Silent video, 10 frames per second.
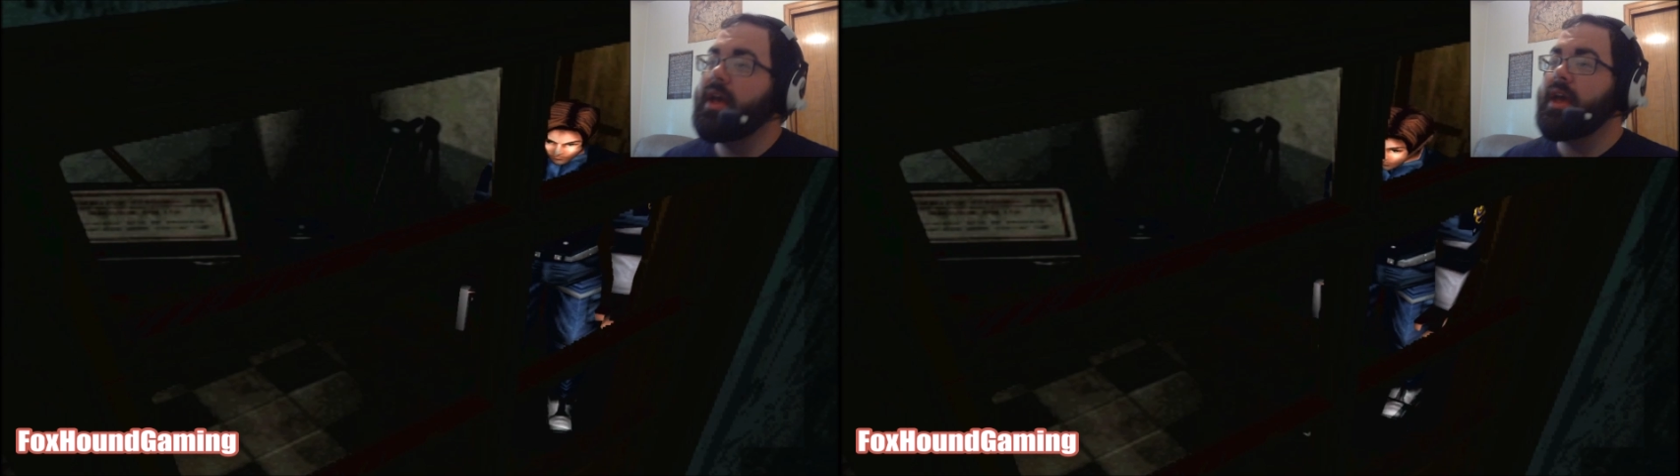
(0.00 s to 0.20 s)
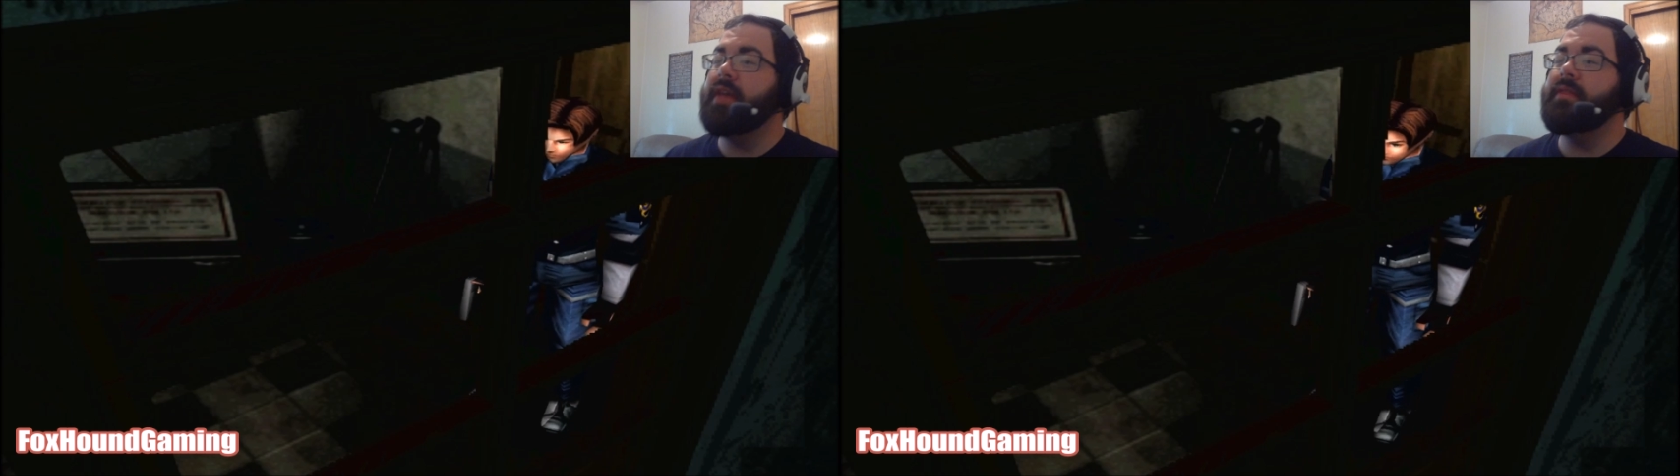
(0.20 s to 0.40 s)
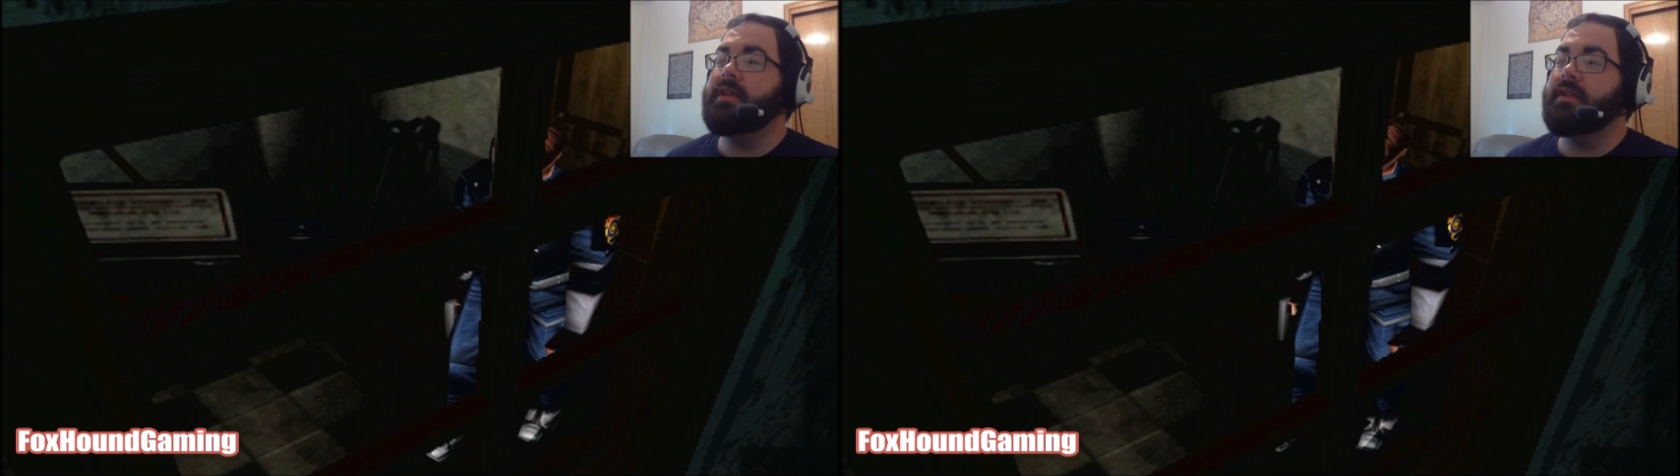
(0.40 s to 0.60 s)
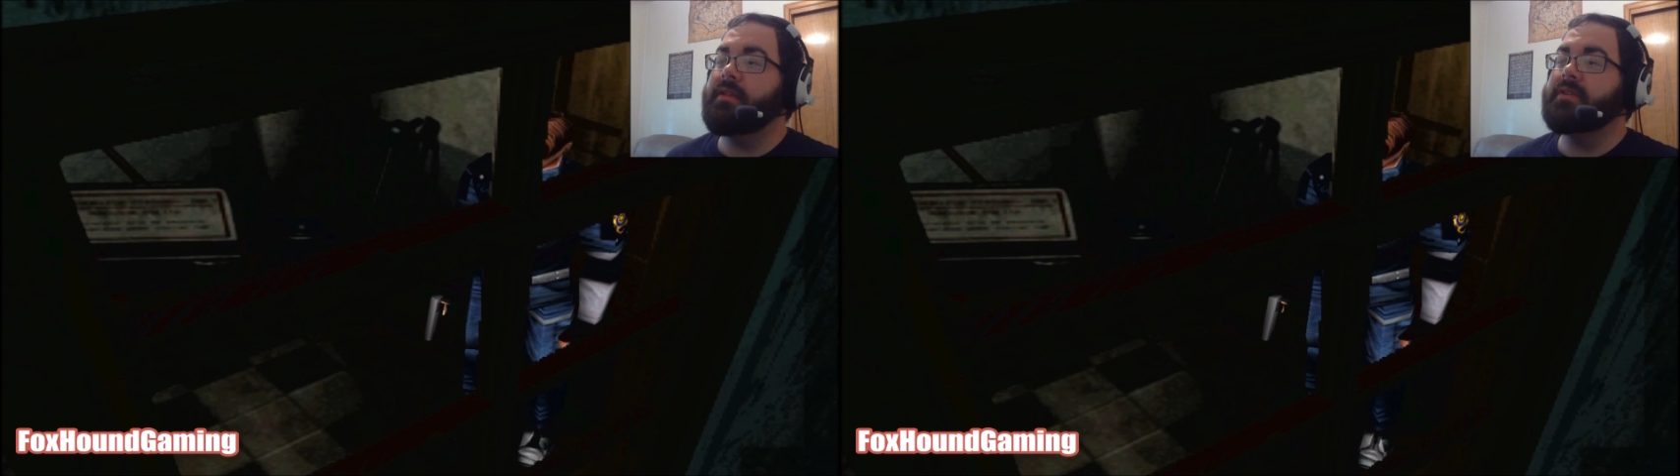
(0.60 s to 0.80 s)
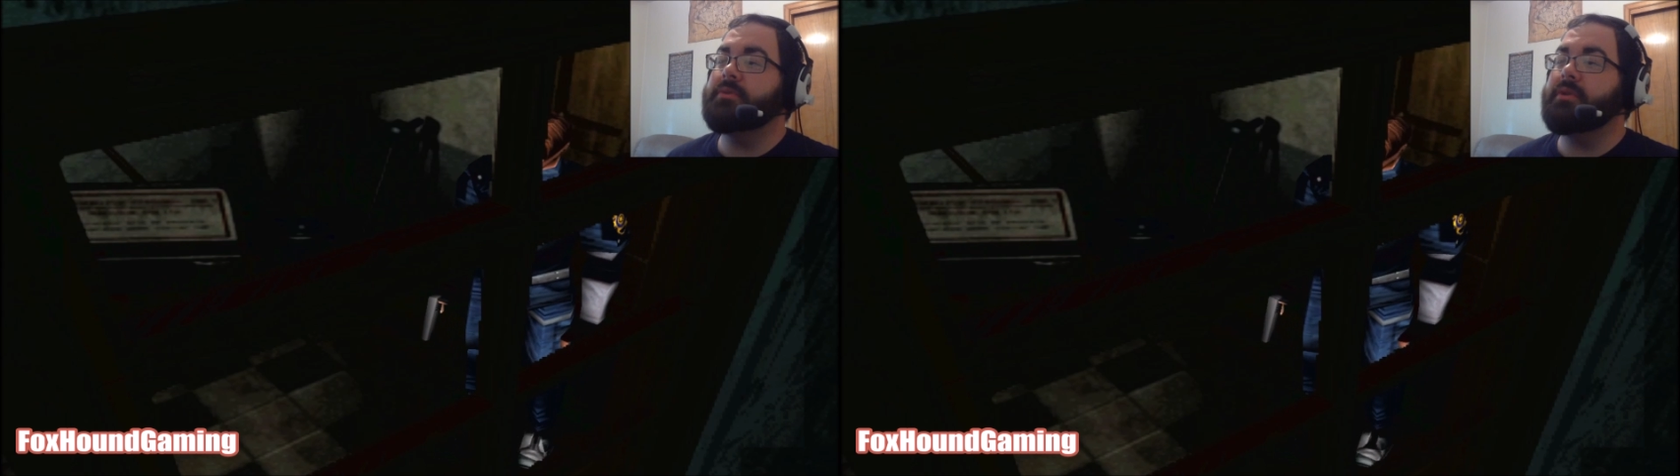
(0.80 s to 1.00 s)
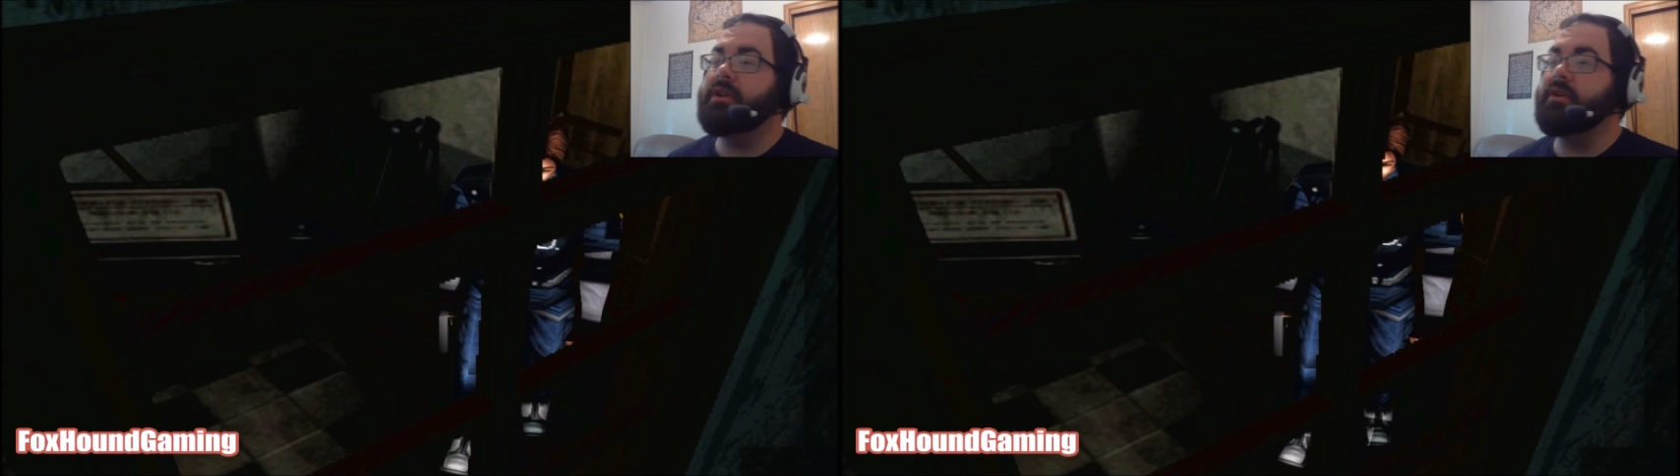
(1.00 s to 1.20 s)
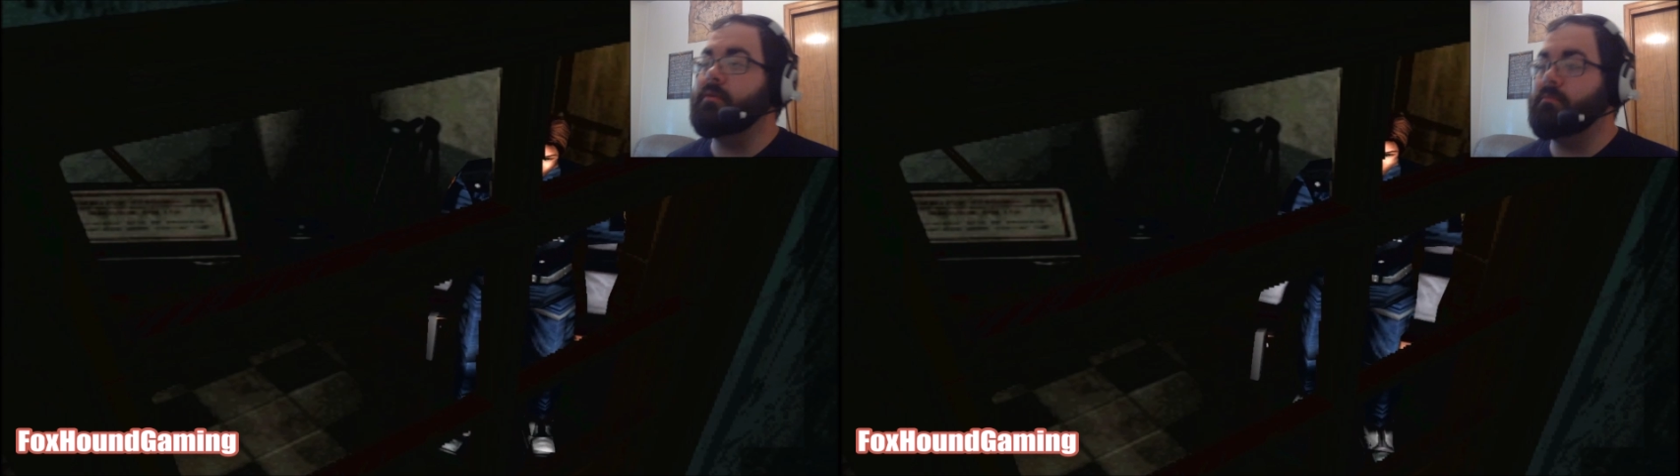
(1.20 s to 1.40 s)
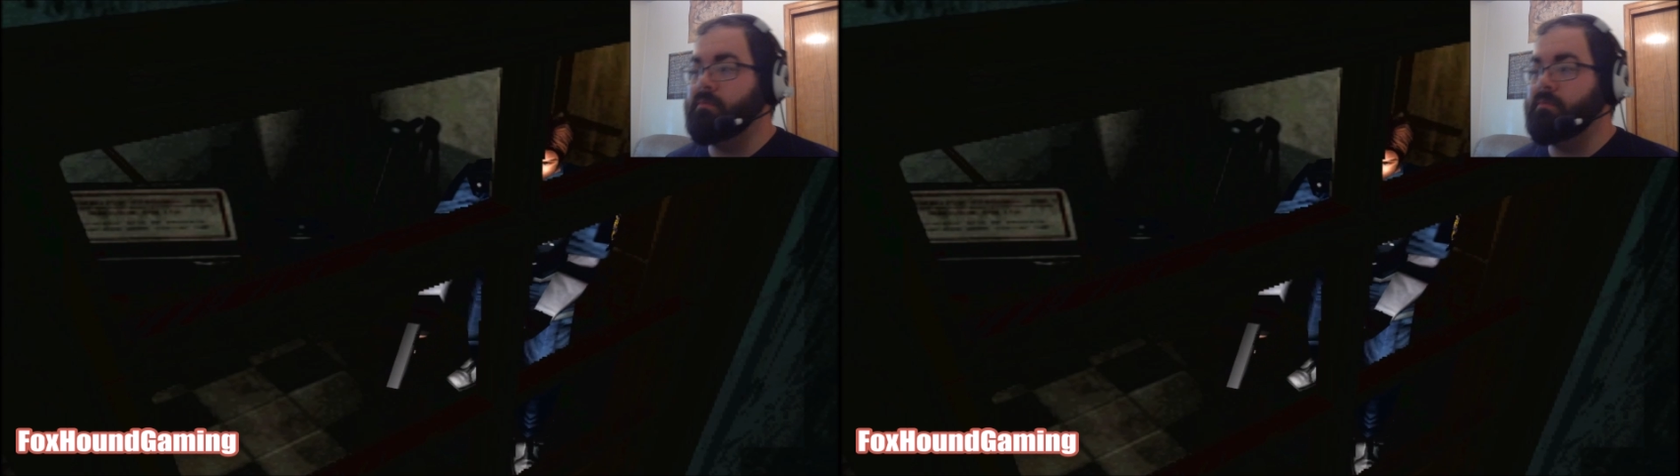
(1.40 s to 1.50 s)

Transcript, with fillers: and they did it in this one here,